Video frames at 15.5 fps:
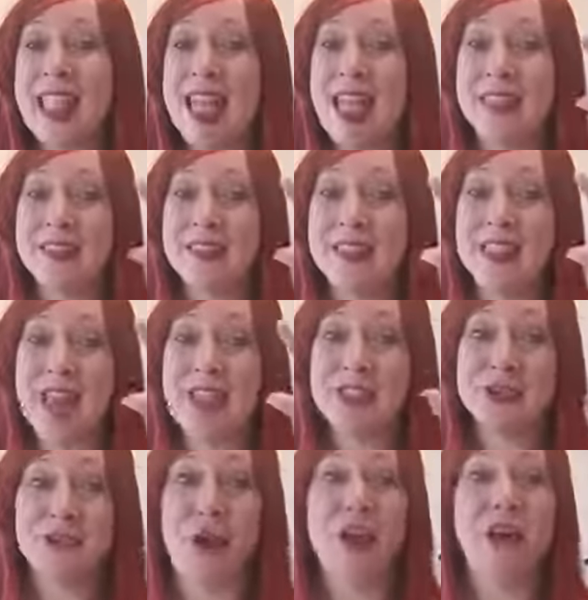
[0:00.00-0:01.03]
And the
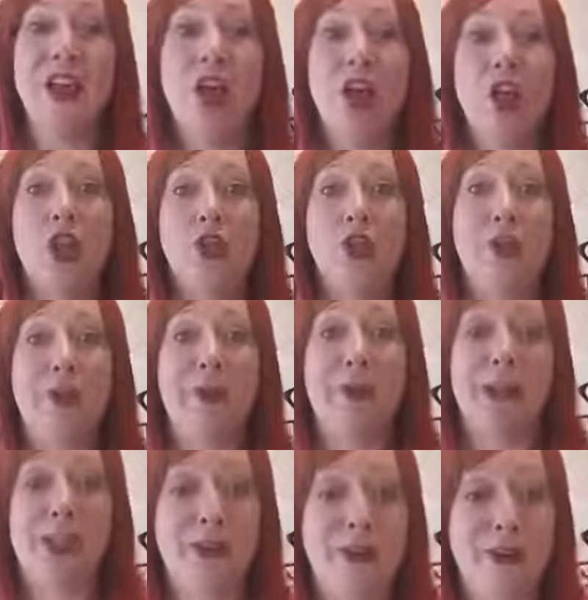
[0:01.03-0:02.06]
last one, number
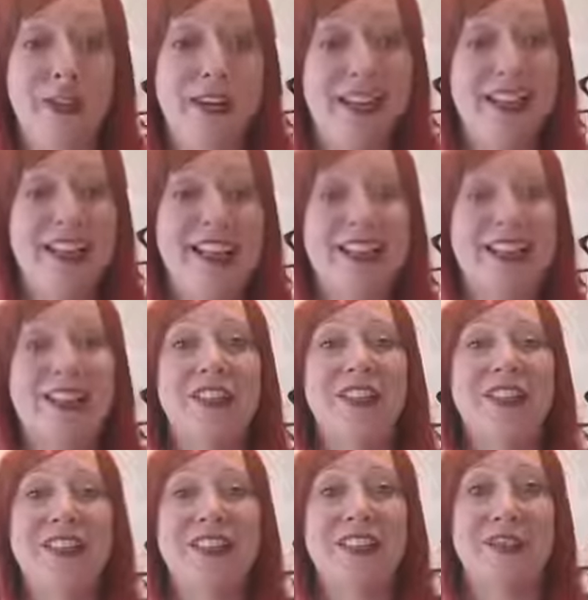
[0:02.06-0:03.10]
3, is a
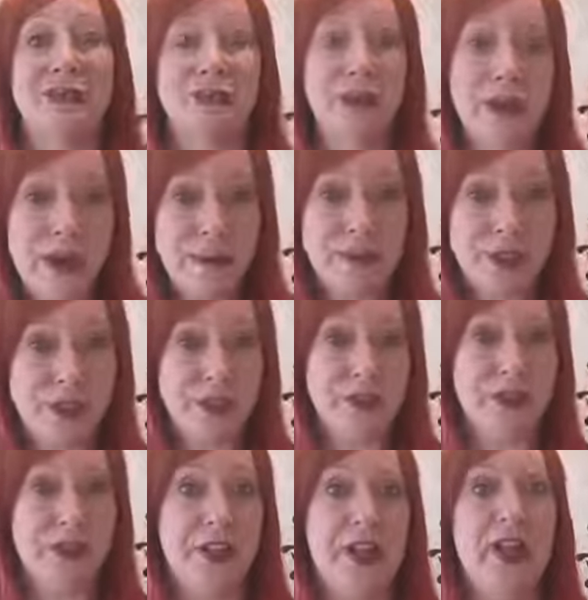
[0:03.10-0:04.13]

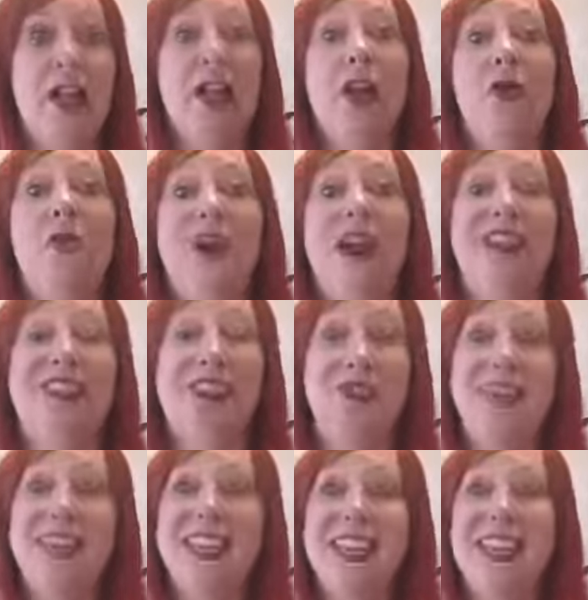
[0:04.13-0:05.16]
description. Okay,
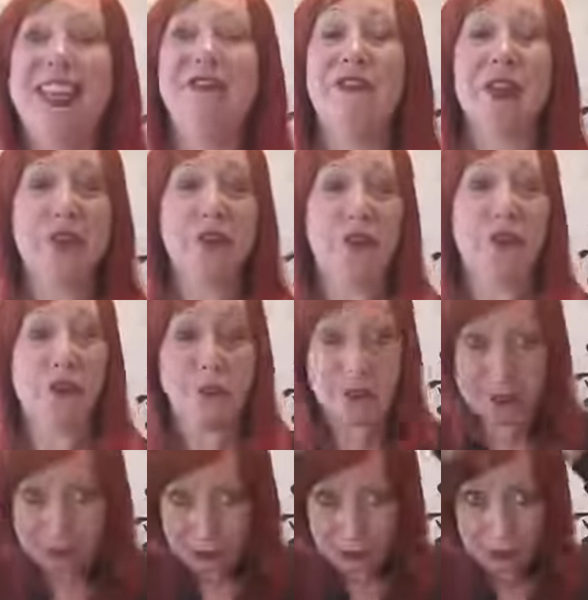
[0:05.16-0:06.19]
so give a full
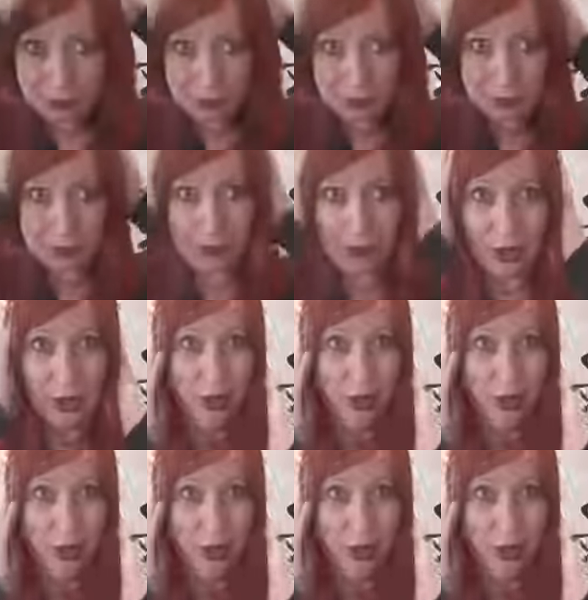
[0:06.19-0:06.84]
description.